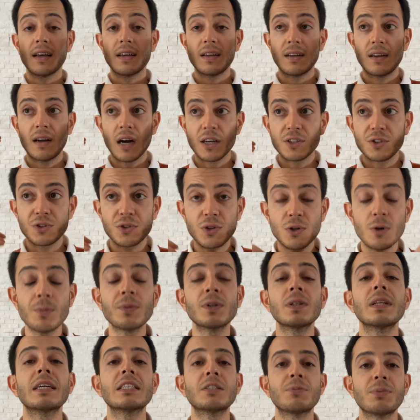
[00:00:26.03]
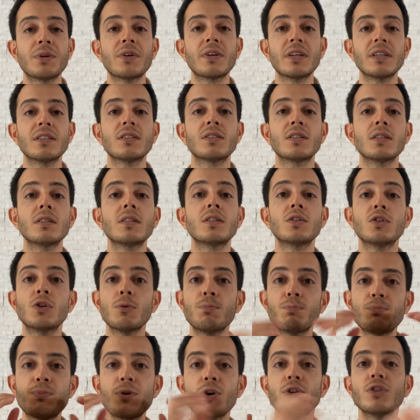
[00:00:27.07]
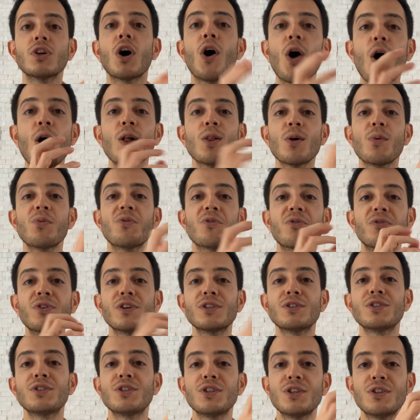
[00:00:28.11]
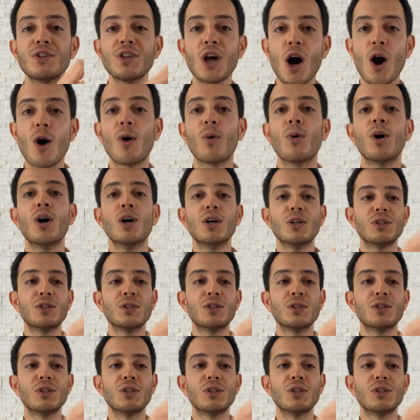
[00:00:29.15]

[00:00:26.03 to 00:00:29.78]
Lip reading: gastronomical experiences to put all of the fruits you know.